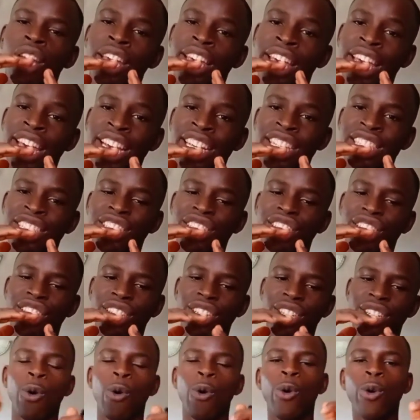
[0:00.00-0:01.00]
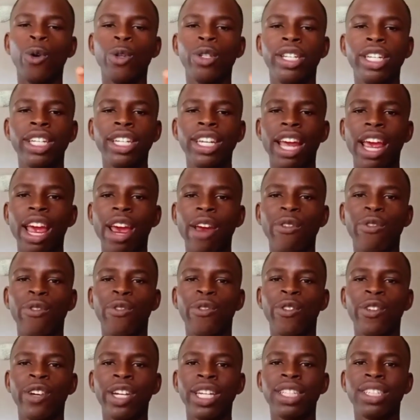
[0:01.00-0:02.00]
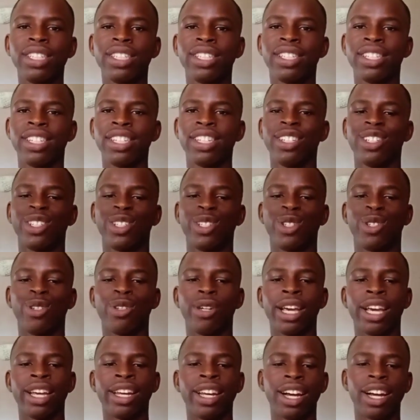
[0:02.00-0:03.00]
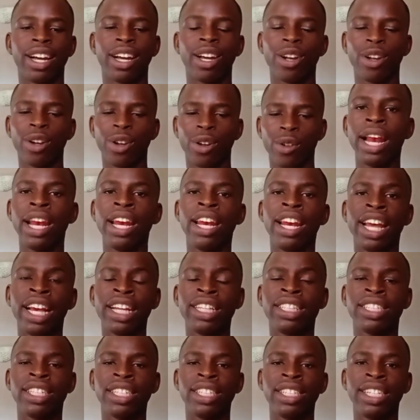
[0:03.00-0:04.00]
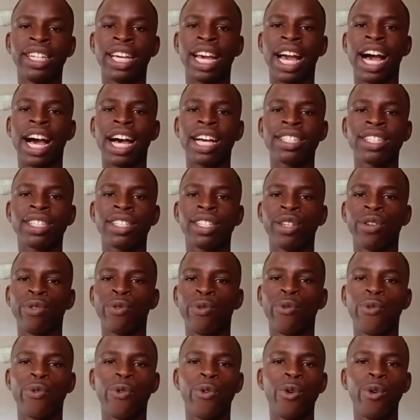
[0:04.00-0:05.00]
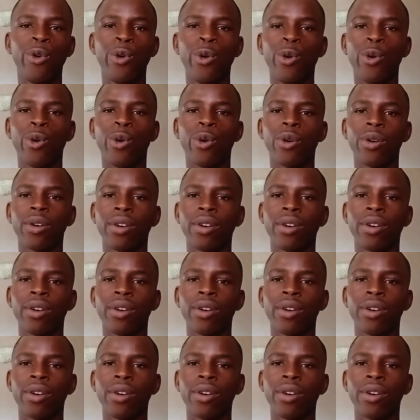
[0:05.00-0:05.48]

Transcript: cage holding everything together while letting the acid flow